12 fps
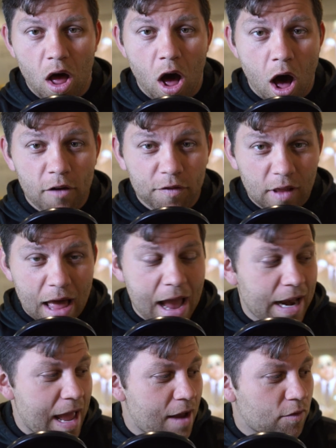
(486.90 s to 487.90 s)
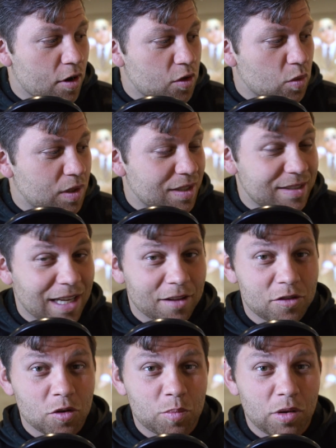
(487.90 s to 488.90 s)
Offline average with the
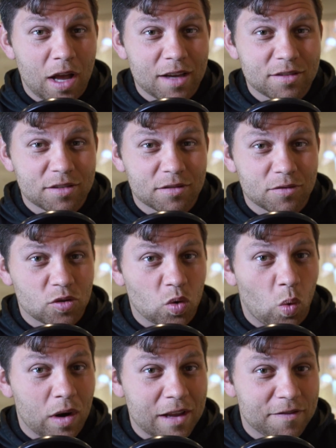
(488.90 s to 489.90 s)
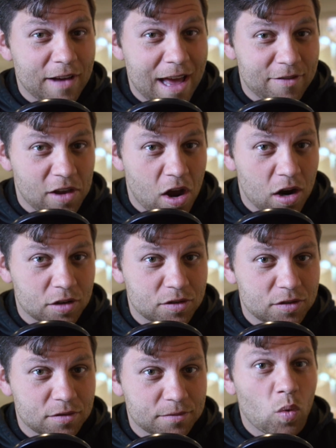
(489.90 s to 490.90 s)
Stealth 2 Plus, 25
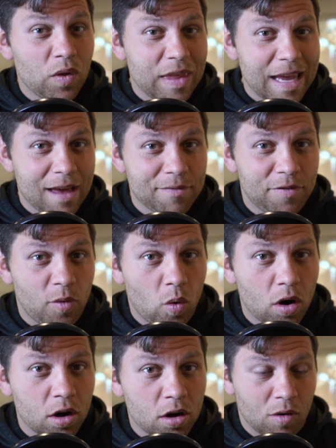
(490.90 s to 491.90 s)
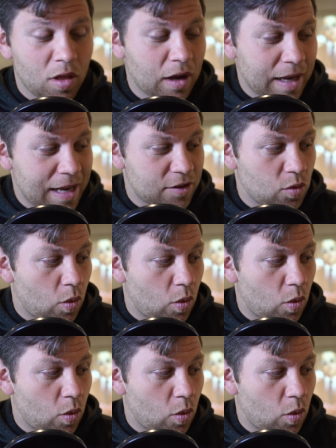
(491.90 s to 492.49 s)
yards. With the M4, we're looking at